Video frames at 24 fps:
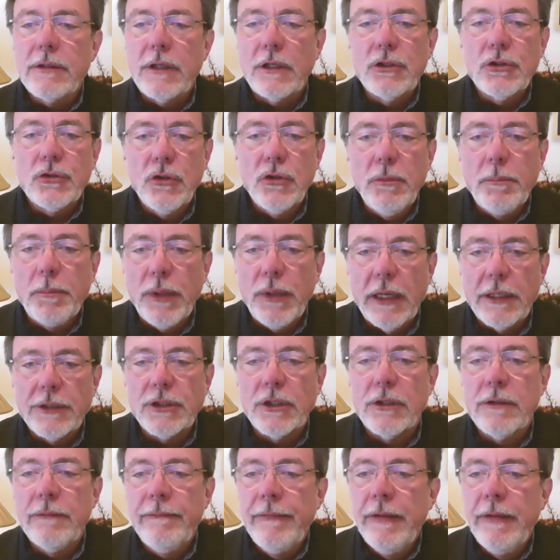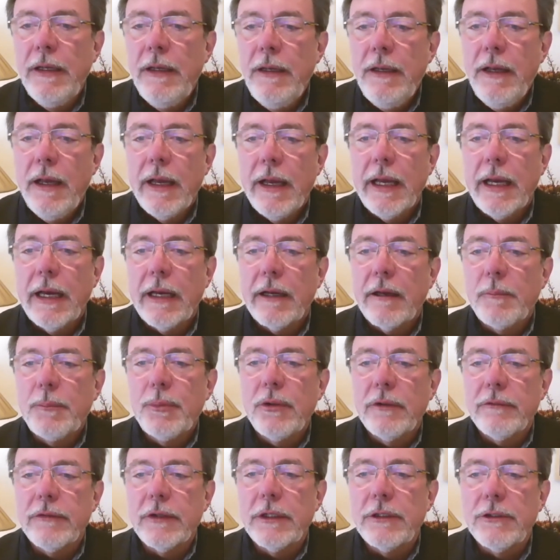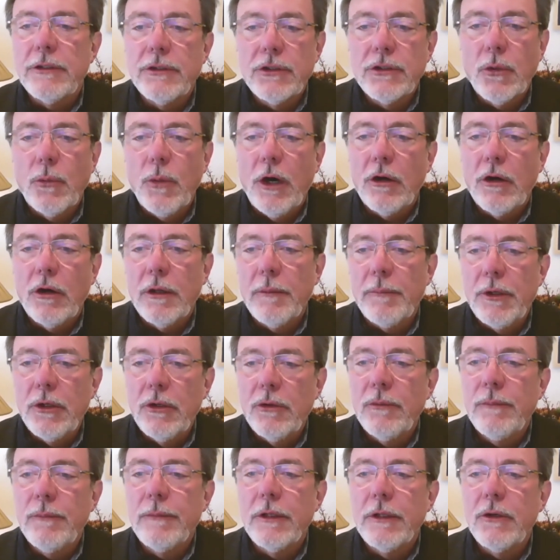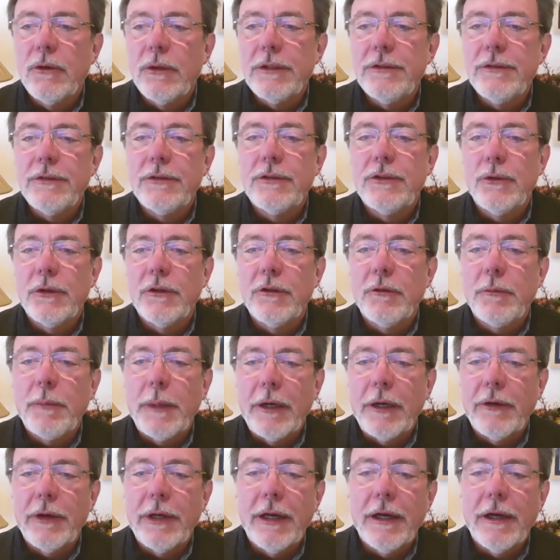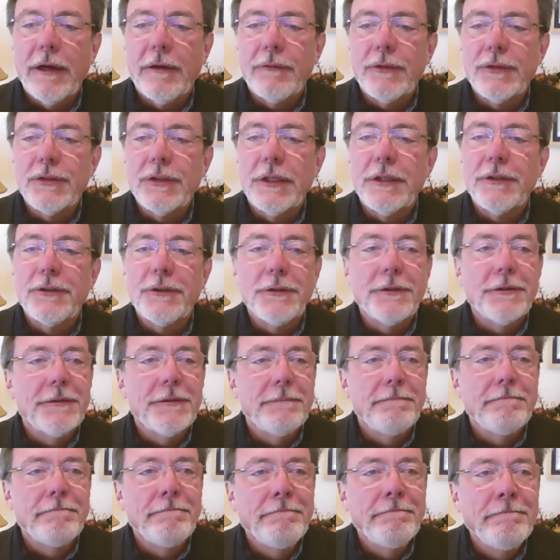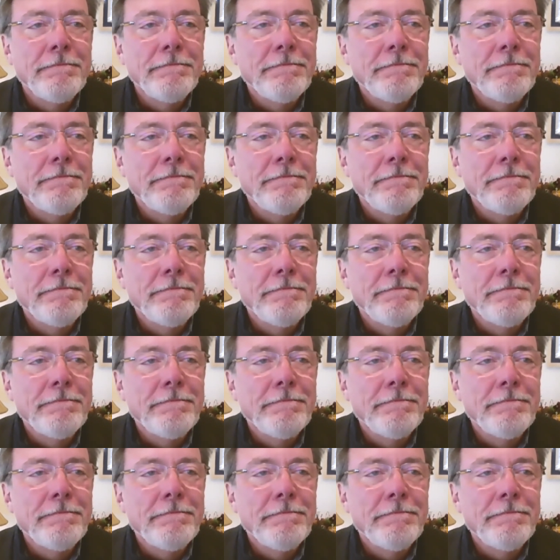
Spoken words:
It is a true pleasure and a privilege to welcome you, Louis, to Inspiring Conversations.